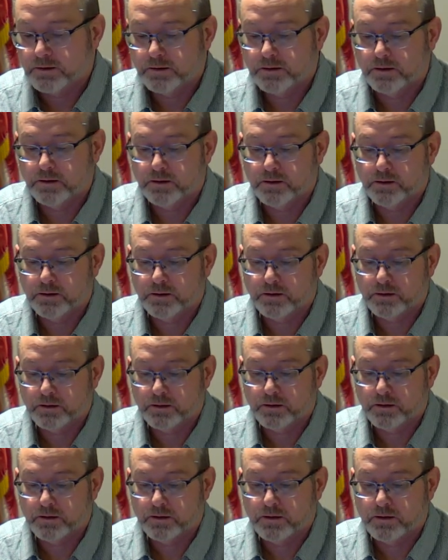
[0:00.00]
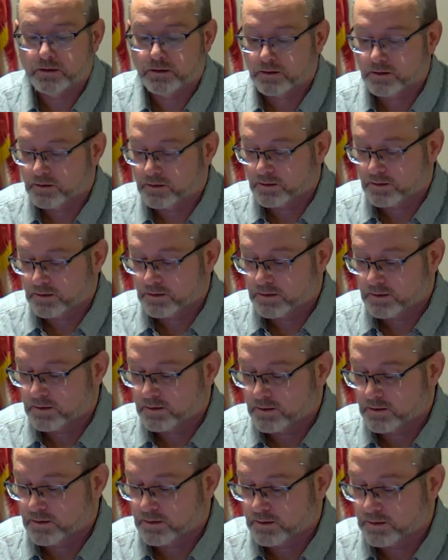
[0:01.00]

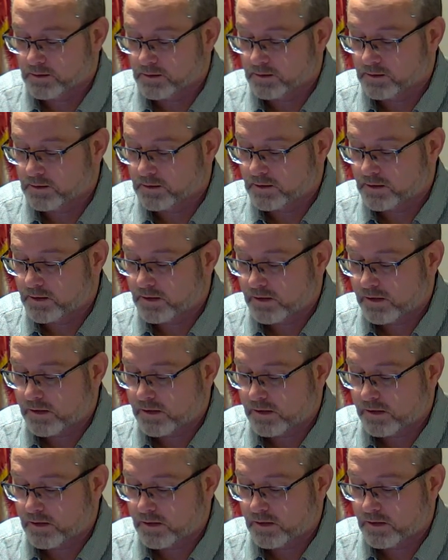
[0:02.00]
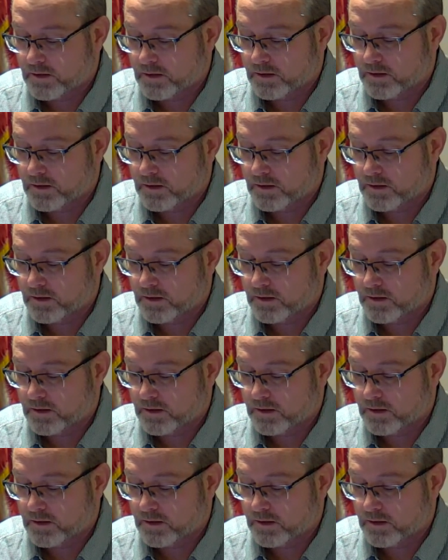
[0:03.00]
No one is speaking in this clip.